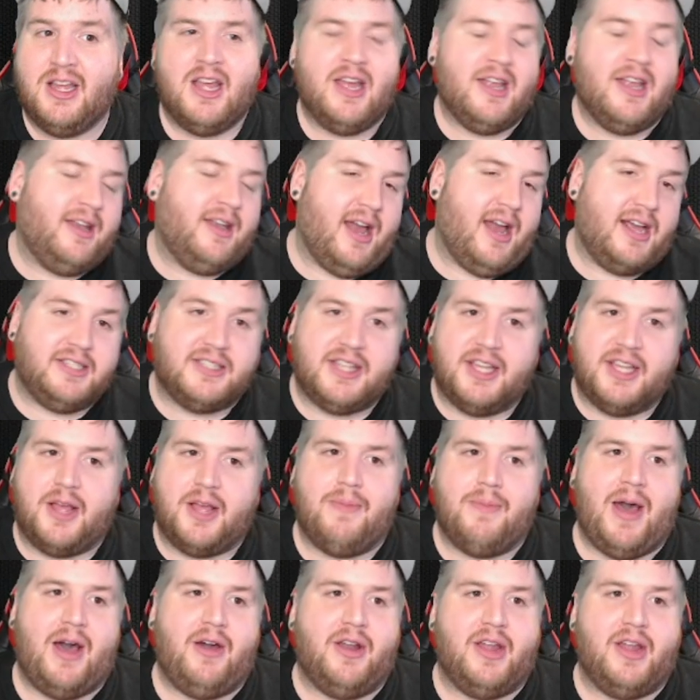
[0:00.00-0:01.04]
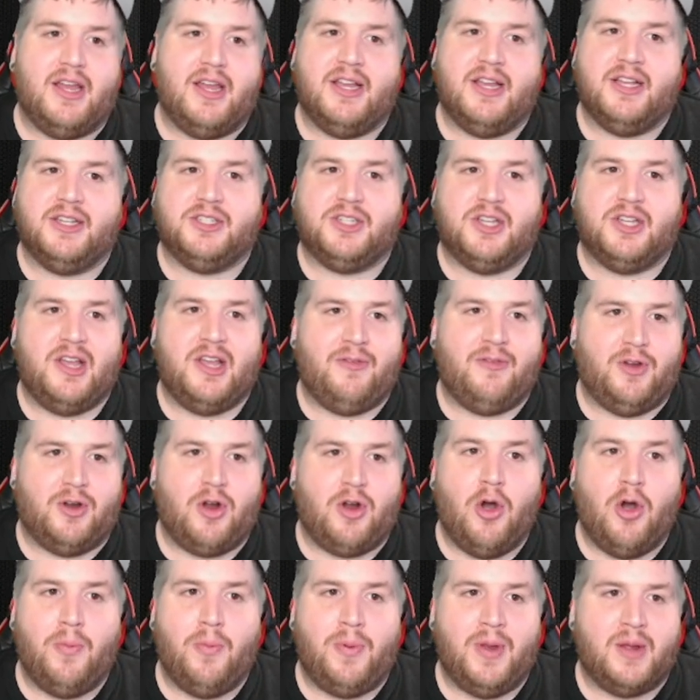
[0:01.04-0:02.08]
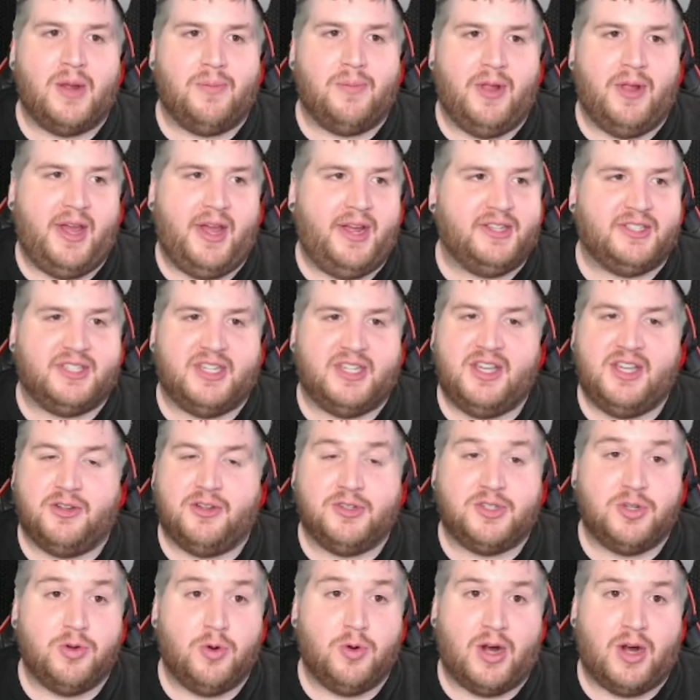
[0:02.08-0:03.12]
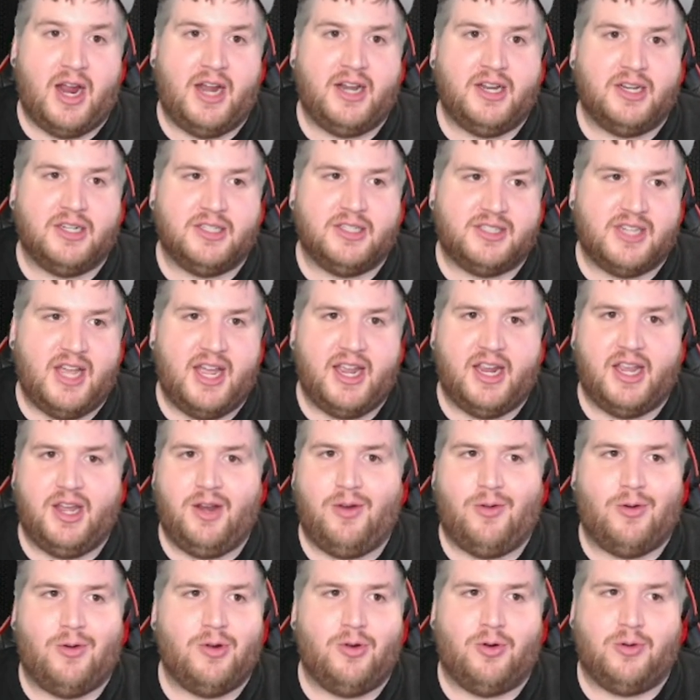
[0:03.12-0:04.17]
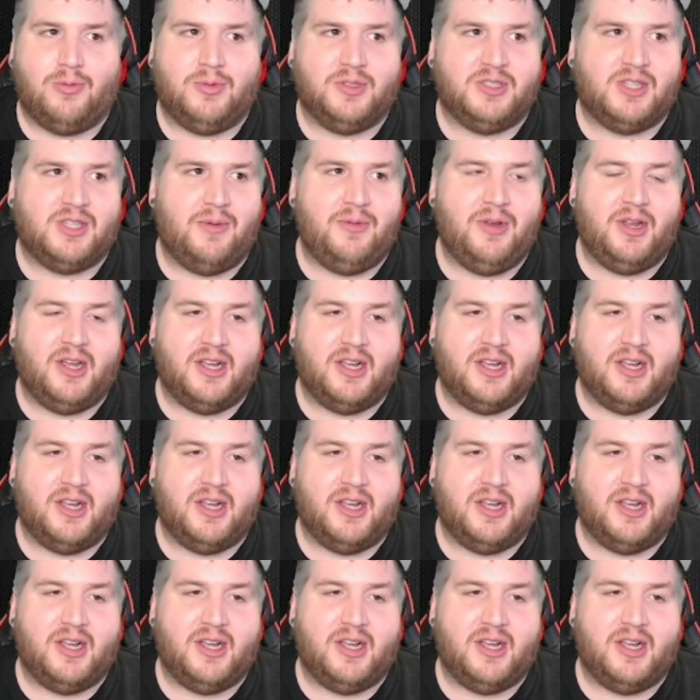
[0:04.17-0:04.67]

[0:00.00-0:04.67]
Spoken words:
Nice thing about it is if your opening play is either Tour Guide into Sangan or normal summoning a